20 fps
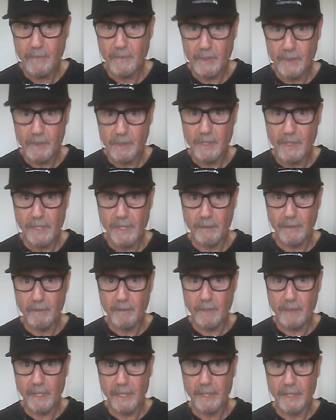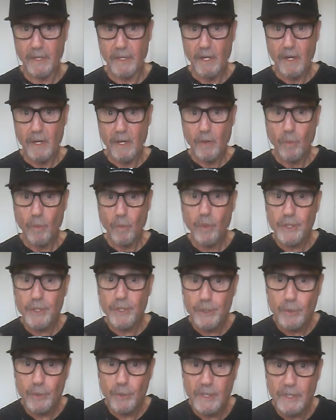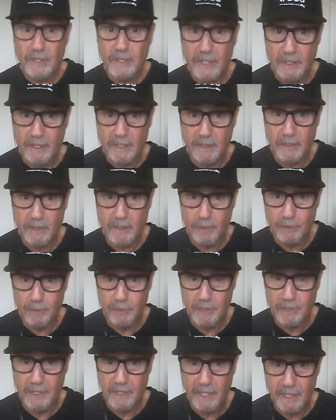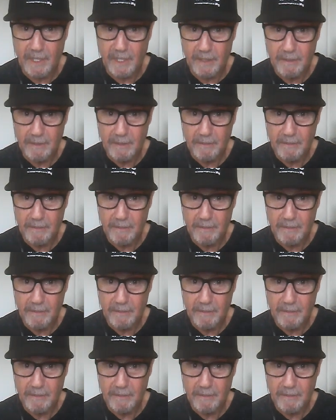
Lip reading: Just take a look at it. What are you addicted to today?